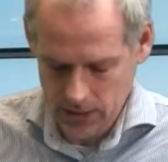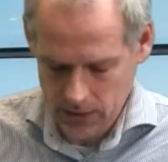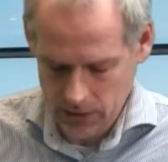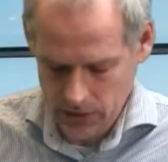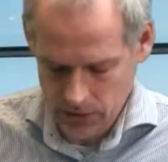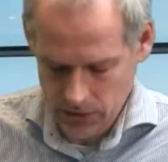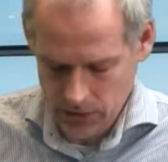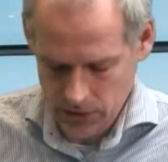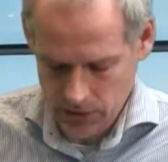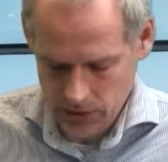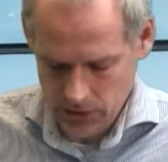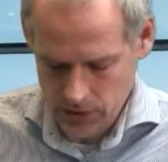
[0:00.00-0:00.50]

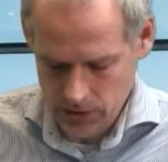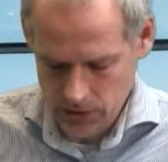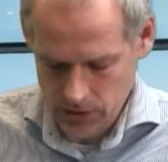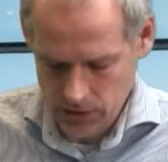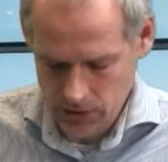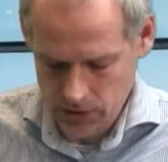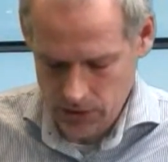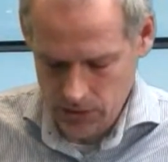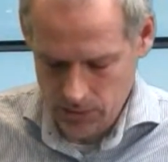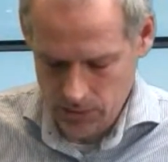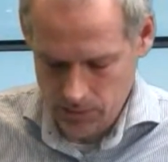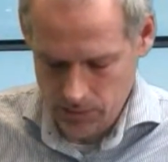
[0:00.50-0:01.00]

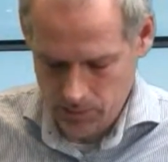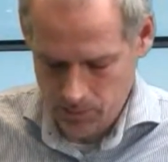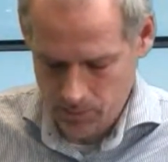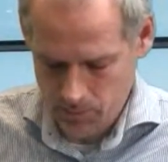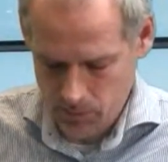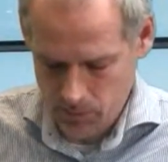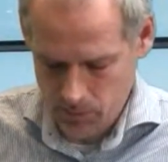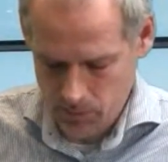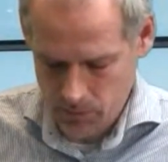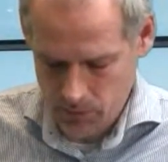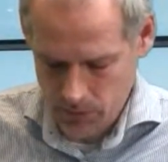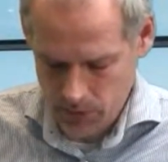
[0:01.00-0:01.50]
So
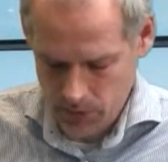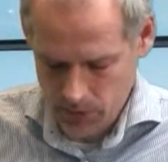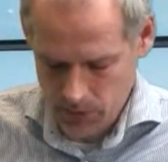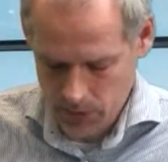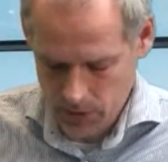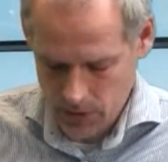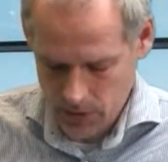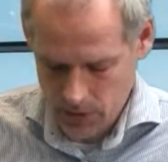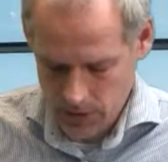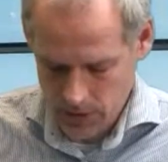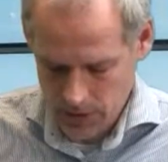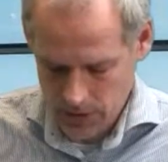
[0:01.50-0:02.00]

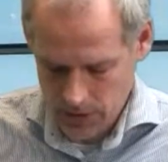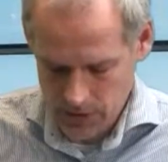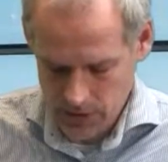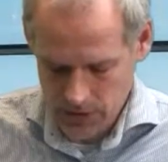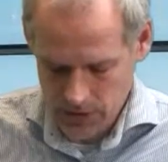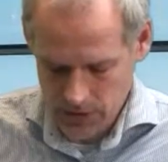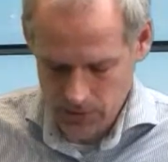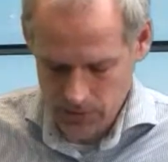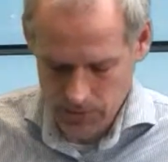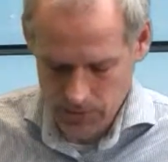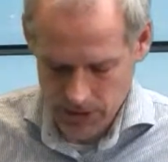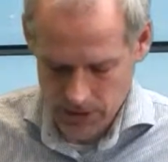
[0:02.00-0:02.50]
this is the
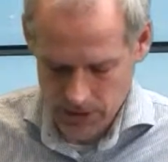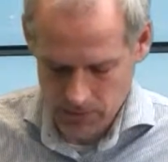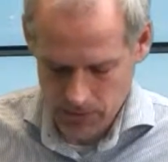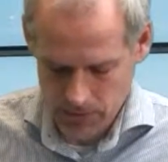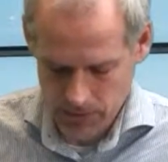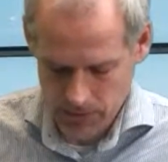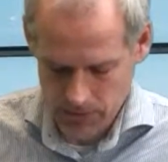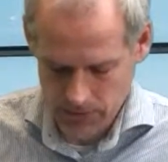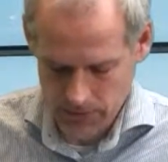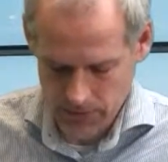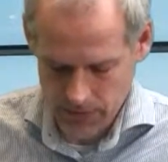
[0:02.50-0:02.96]
measurement